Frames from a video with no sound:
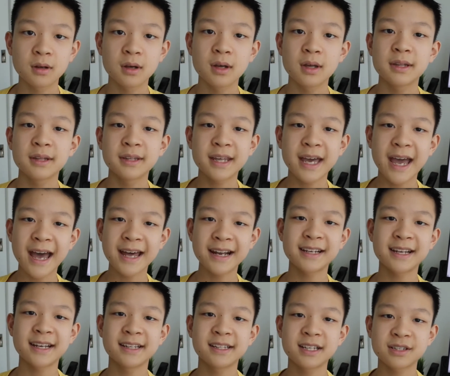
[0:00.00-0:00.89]
They
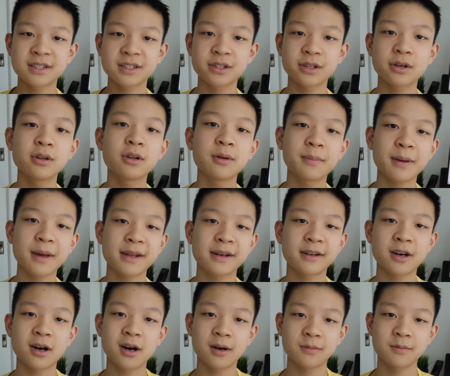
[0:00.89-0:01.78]
added the solo
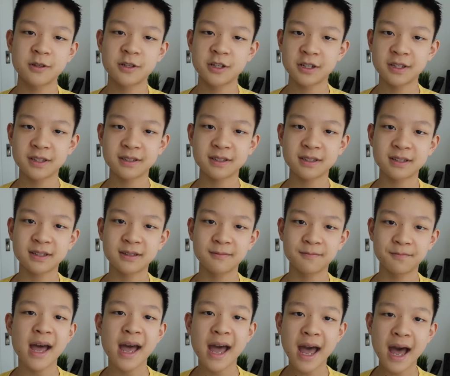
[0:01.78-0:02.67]
band options.
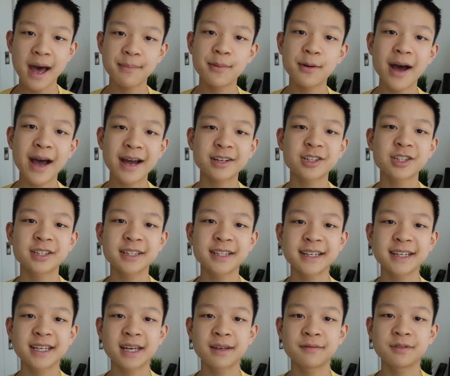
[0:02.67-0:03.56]
Apple
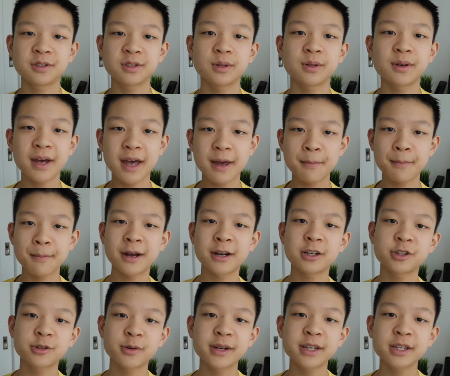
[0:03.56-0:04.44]
actually gives you a
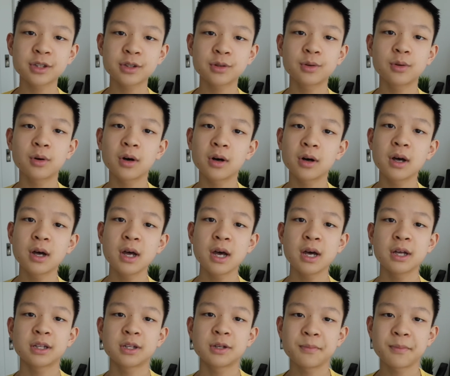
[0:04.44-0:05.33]
measuring tool
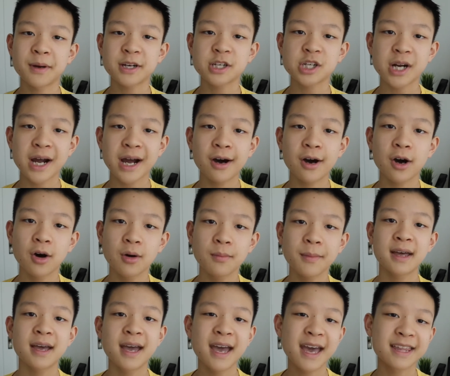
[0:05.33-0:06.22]
to measure at
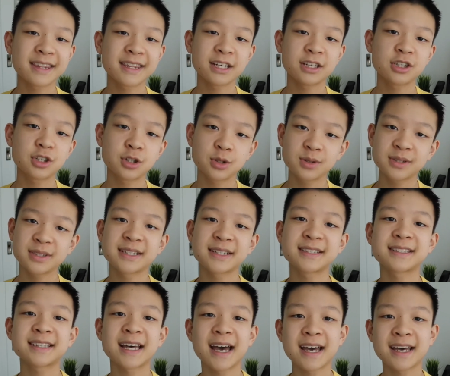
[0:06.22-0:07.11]
home and then choose
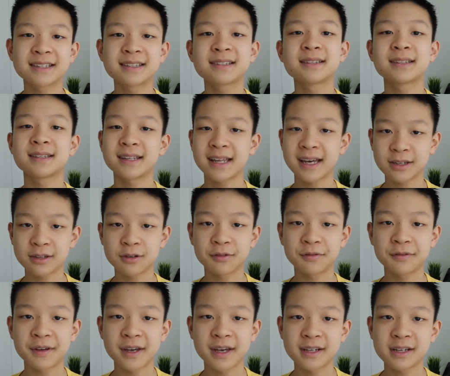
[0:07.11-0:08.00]
the size that you
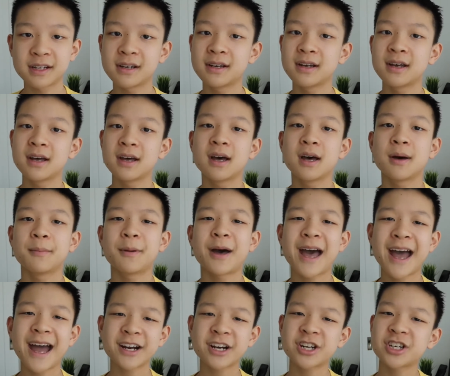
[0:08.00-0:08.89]
fit.
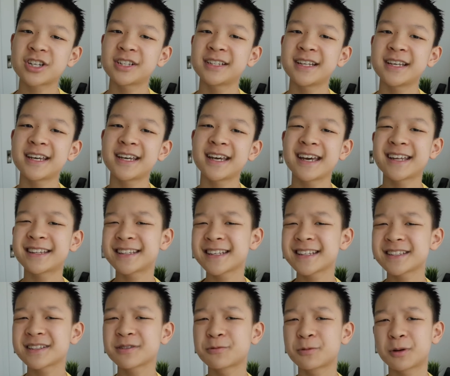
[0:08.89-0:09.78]
But actually, it
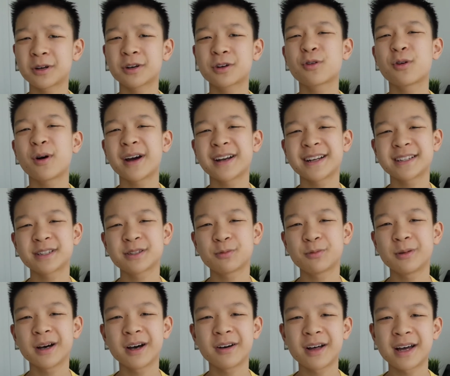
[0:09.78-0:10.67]
doesn't work quite
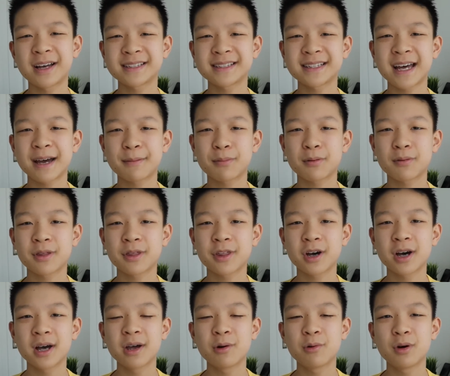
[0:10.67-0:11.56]
as well as Apple
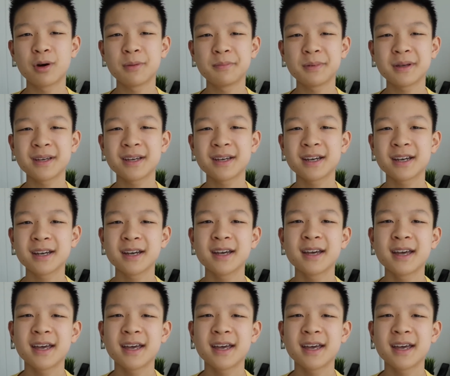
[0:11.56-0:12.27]
thought it would be.